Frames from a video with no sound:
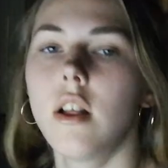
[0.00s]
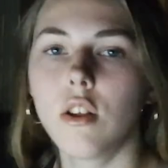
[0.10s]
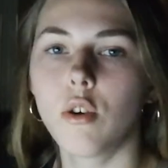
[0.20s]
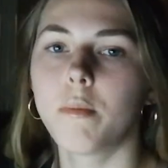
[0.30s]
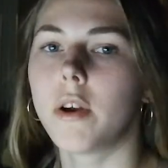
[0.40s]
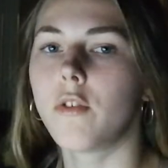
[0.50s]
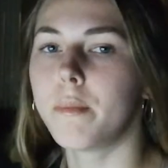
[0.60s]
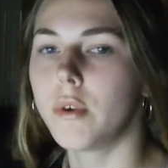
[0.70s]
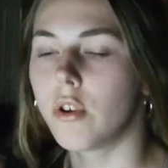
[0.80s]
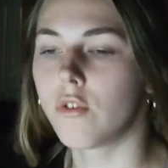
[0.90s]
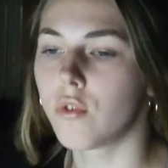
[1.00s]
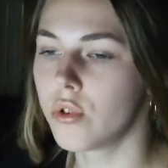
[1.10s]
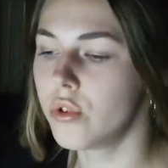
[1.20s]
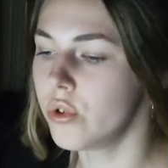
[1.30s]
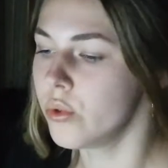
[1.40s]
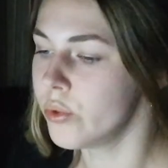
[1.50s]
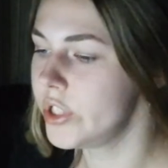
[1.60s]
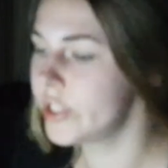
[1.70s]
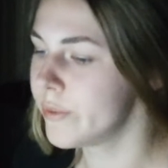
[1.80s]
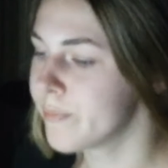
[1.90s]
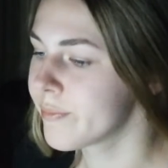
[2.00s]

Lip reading: Hello my beautiful dudes.